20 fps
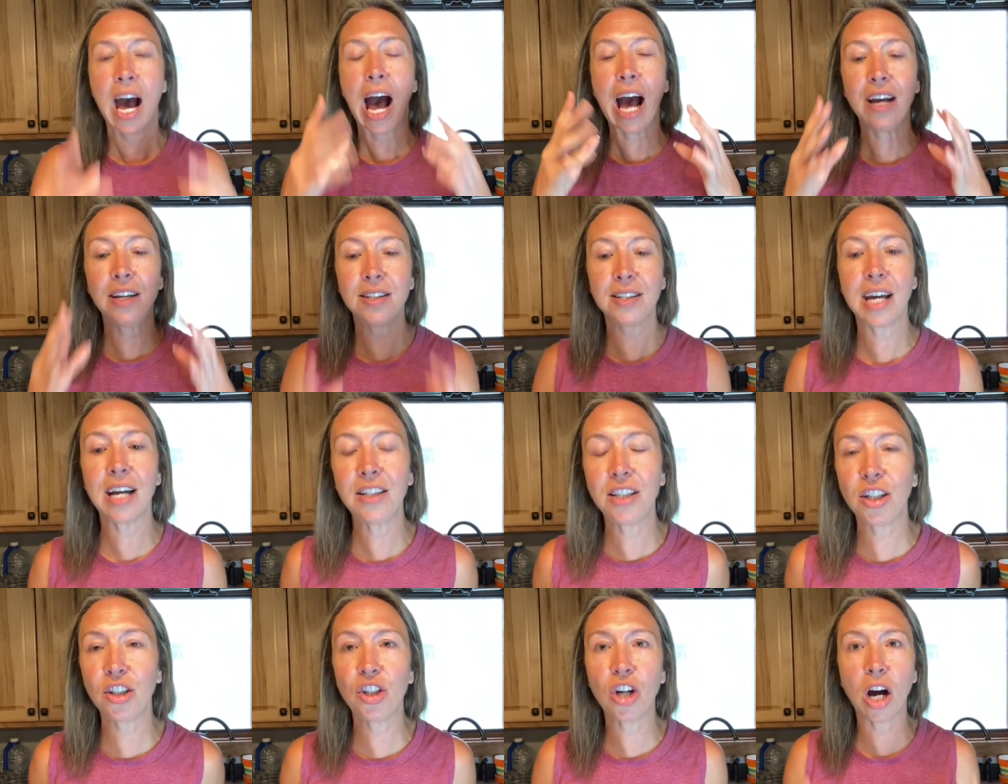I
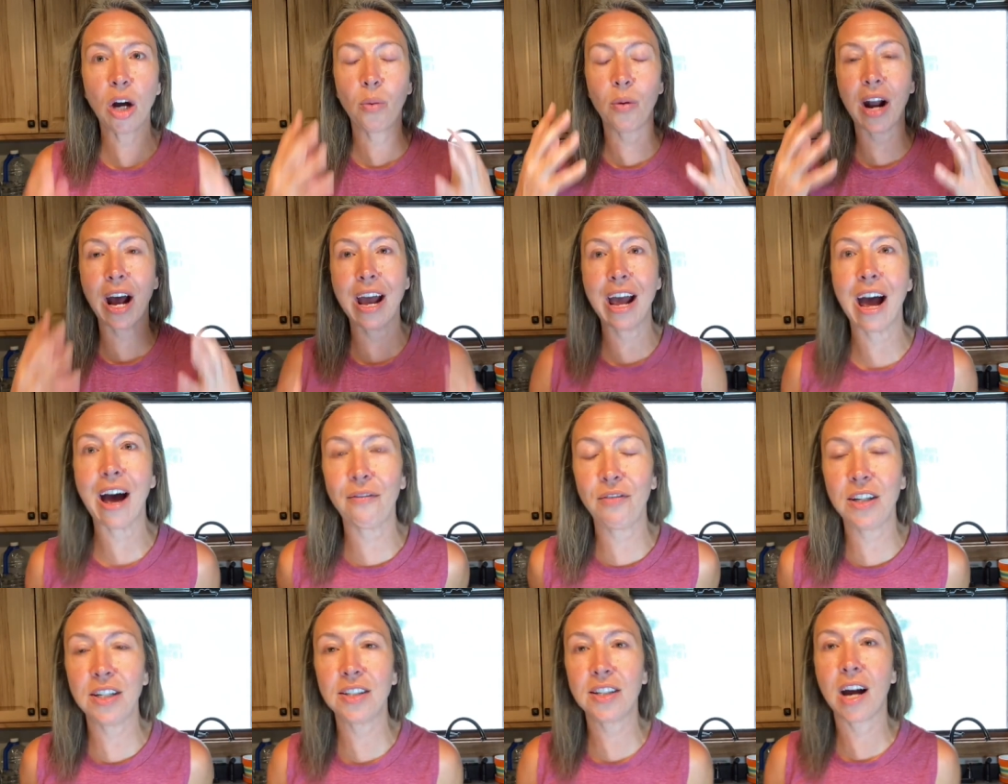said to Chuck when I
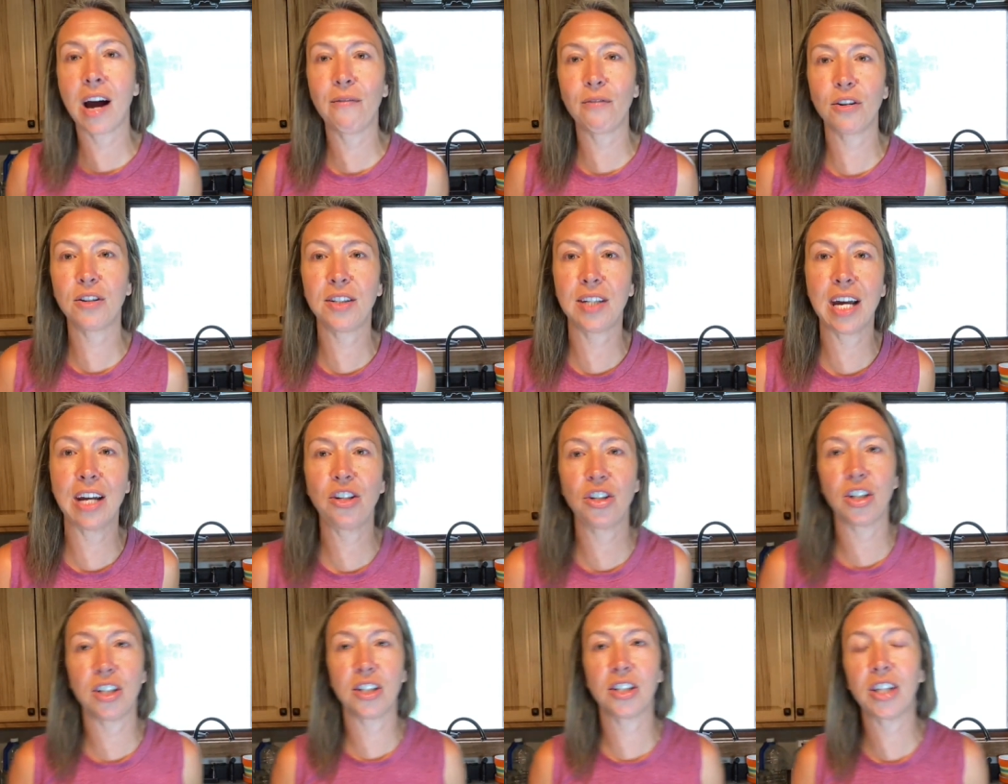have these
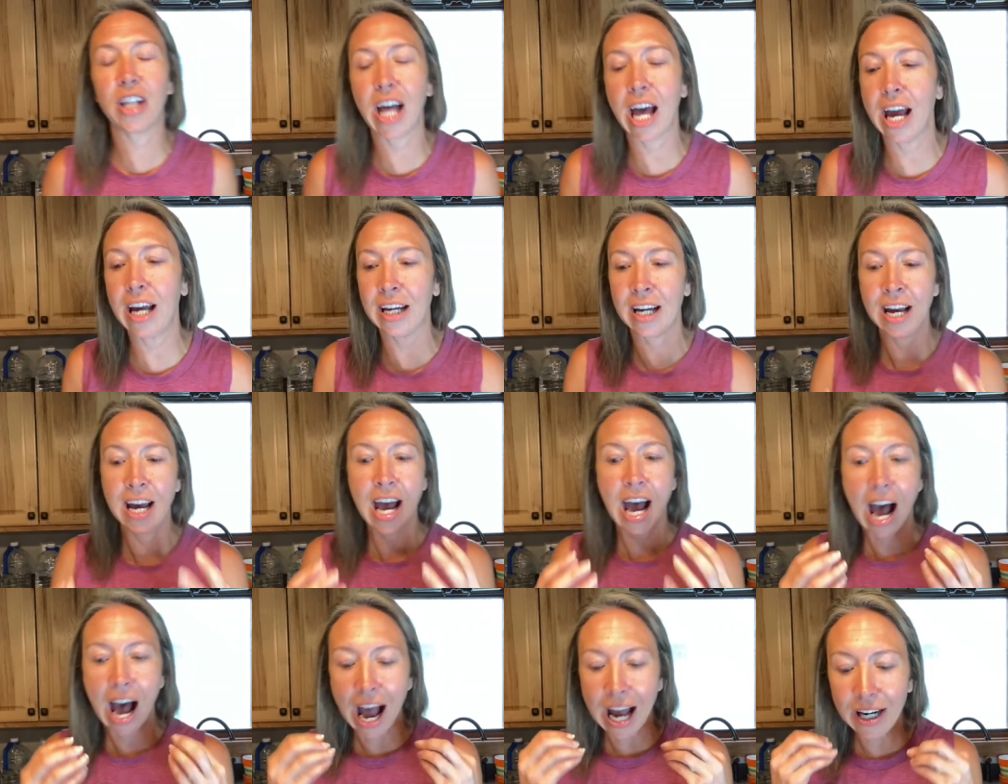conversations, like,
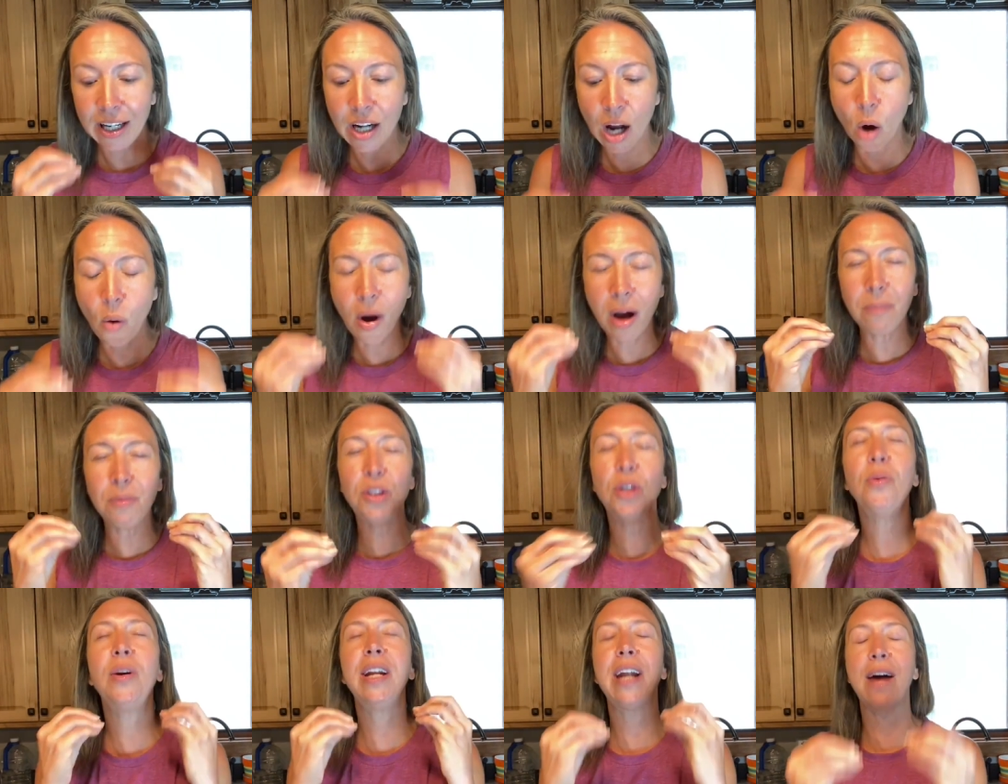I know I'm
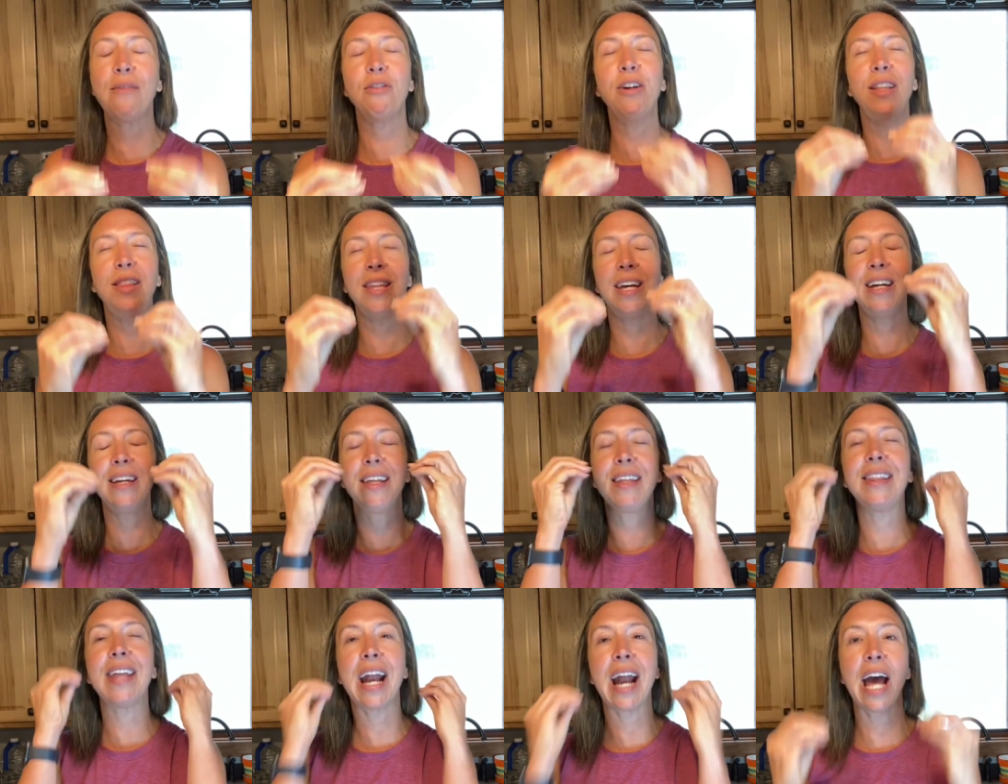doing
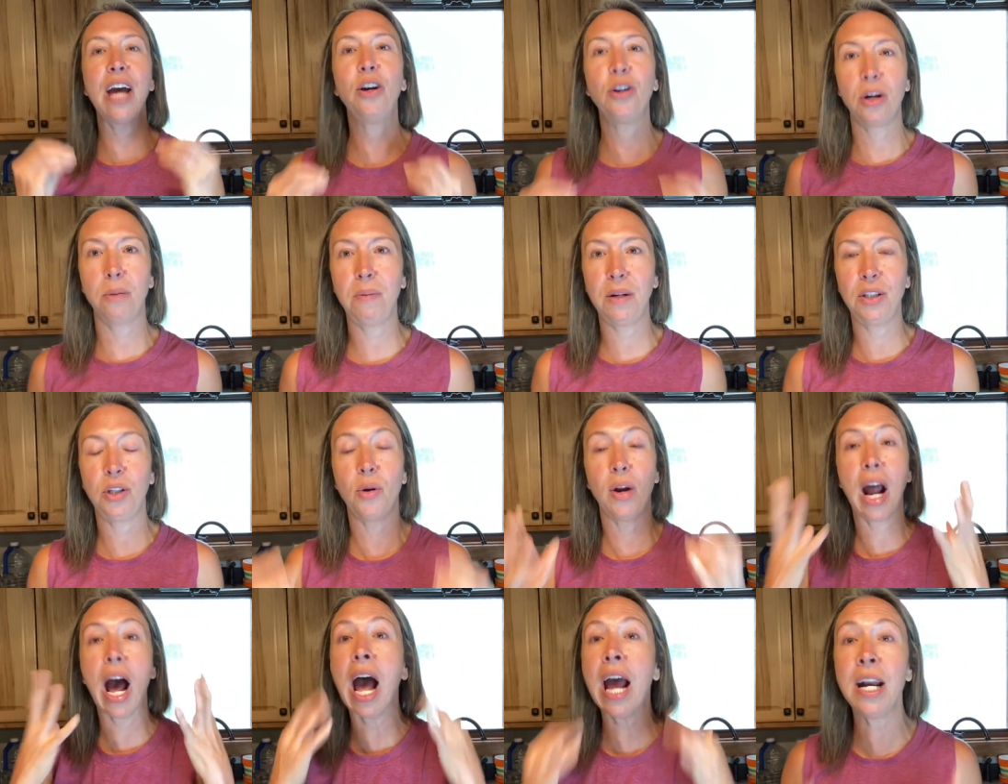everything that I could be
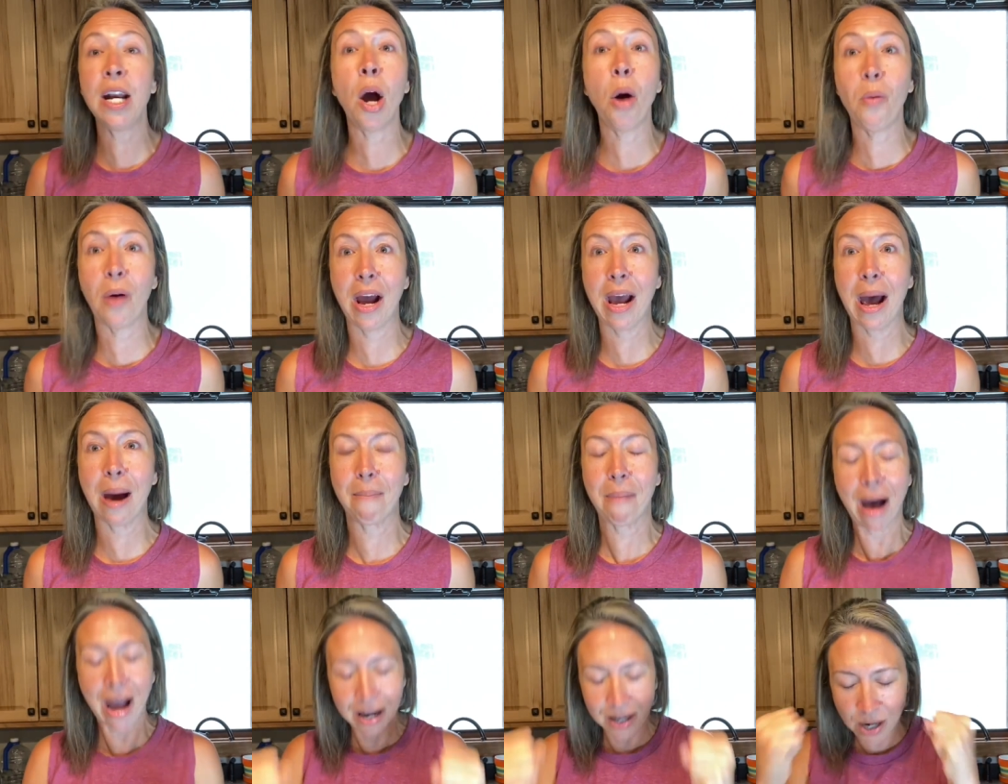doing. I know I
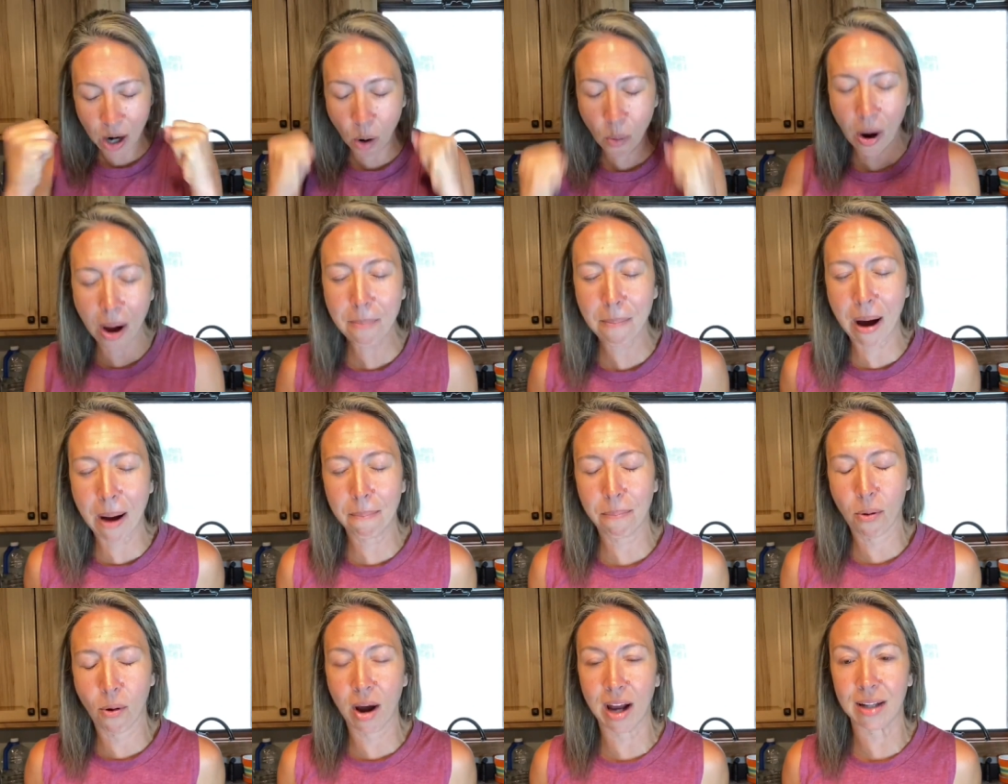am. I know I'm
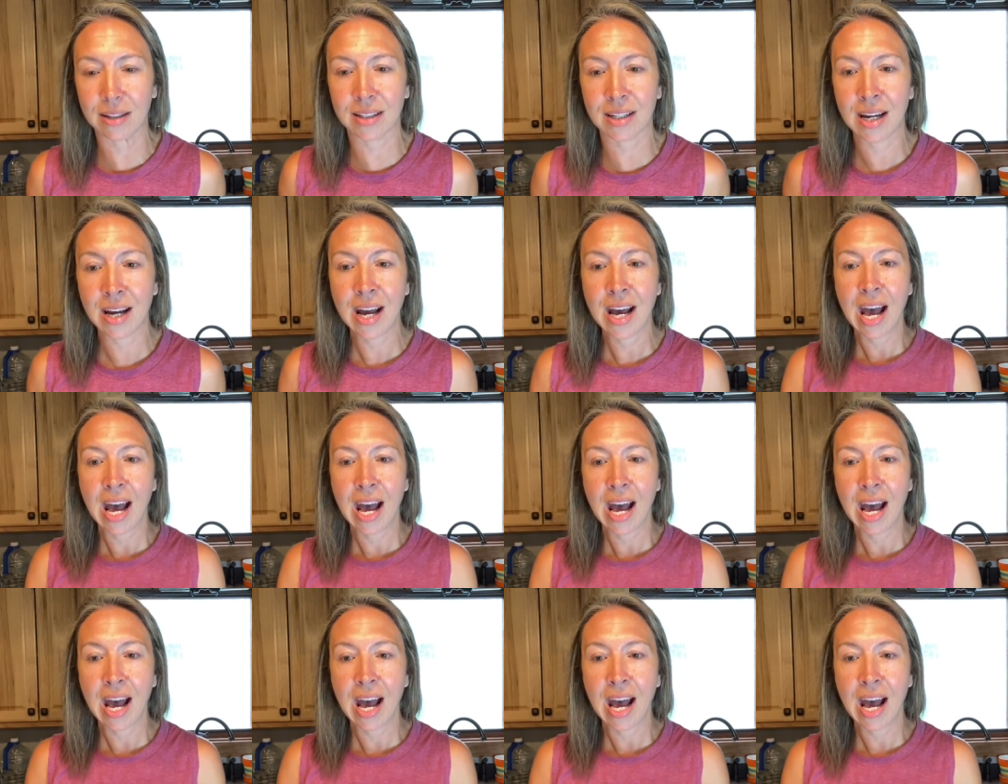on point.